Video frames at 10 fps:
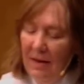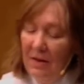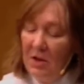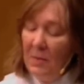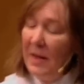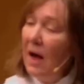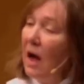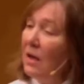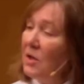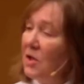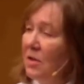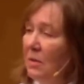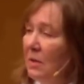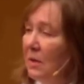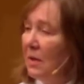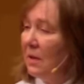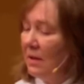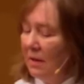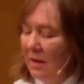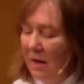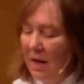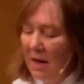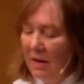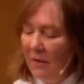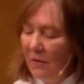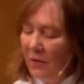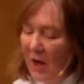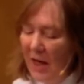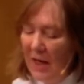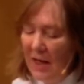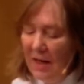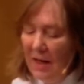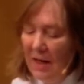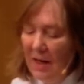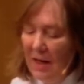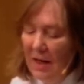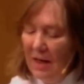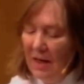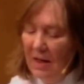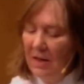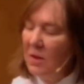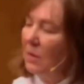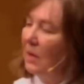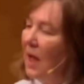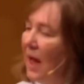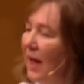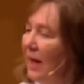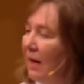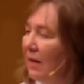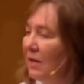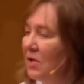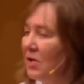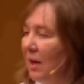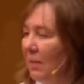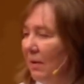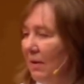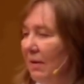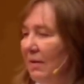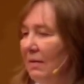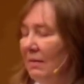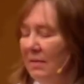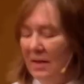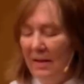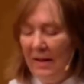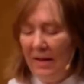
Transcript: to be unsure and afraid, and to rely on a shepherd to lead